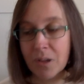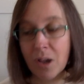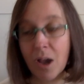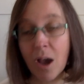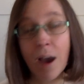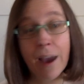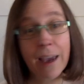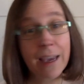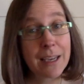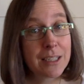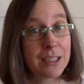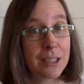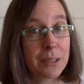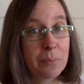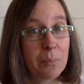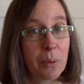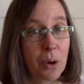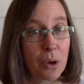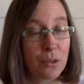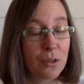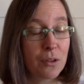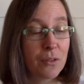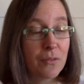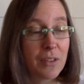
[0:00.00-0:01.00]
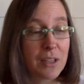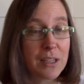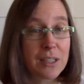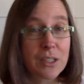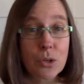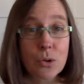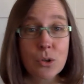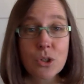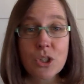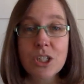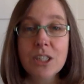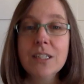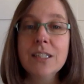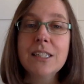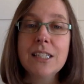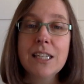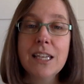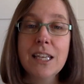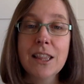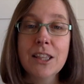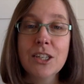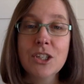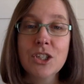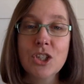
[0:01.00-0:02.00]
I entered both of these cushions
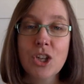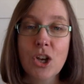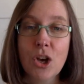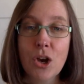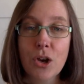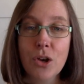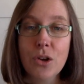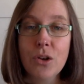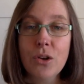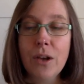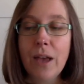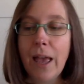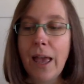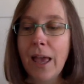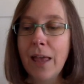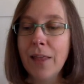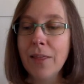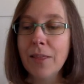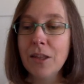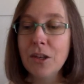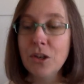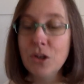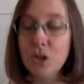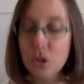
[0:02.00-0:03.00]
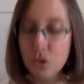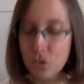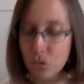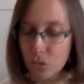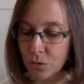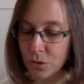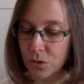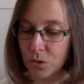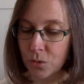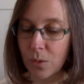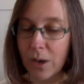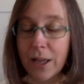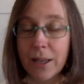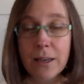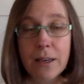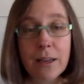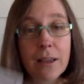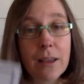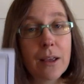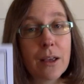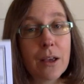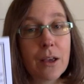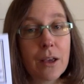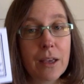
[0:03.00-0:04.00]
in the show, and the neutrals one
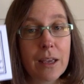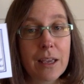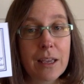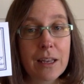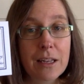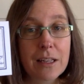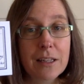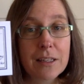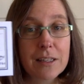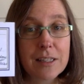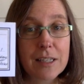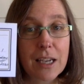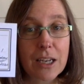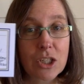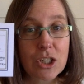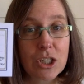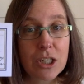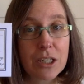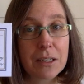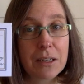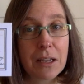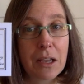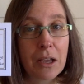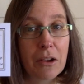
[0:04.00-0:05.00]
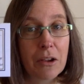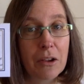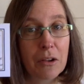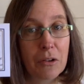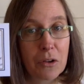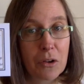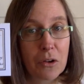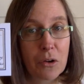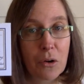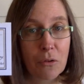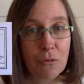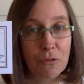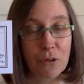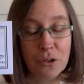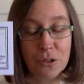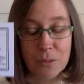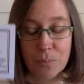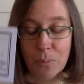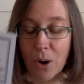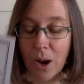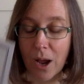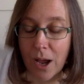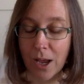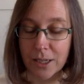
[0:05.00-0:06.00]
in its section got
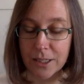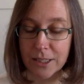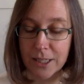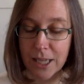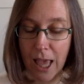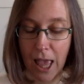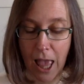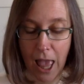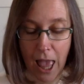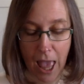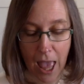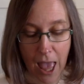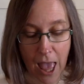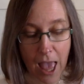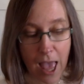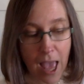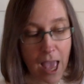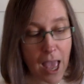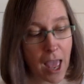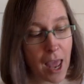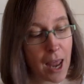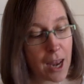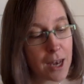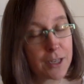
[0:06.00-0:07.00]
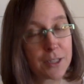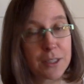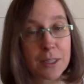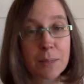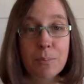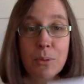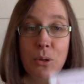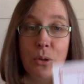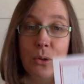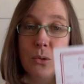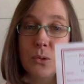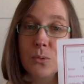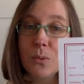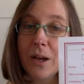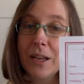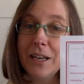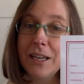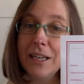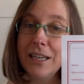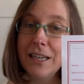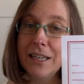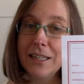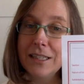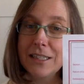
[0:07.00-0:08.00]
first prize, and the blues one
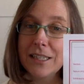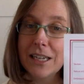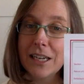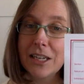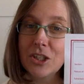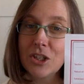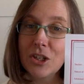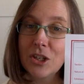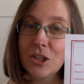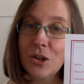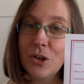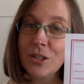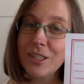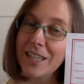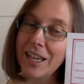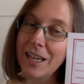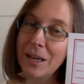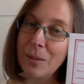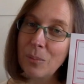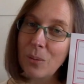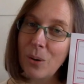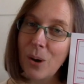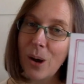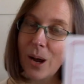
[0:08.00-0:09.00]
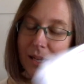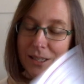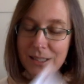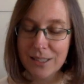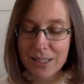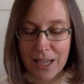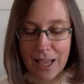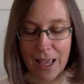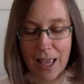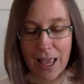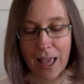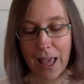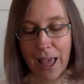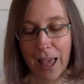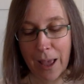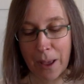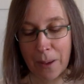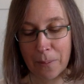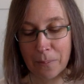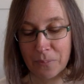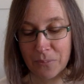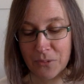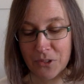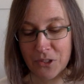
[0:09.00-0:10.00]
in its section got second prize.
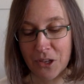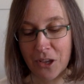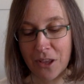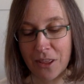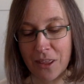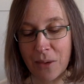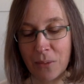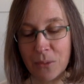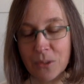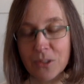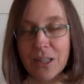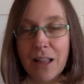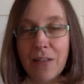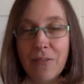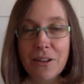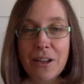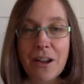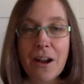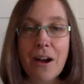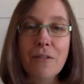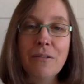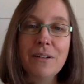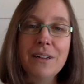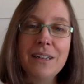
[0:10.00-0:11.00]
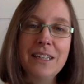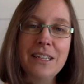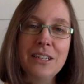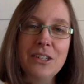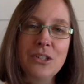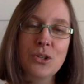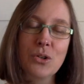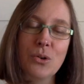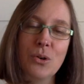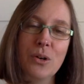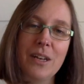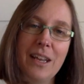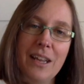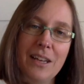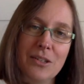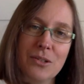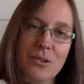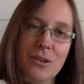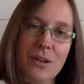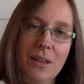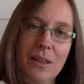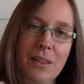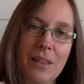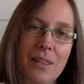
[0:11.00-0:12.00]
So that was lovely. I really enjoyed
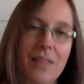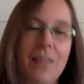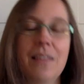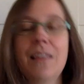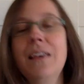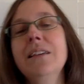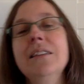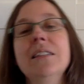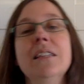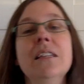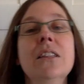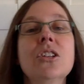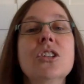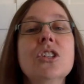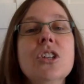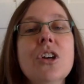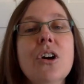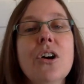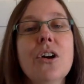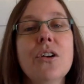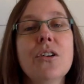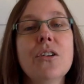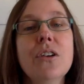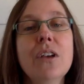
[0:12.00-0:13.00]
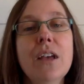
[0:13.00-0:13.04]
entering things in the show.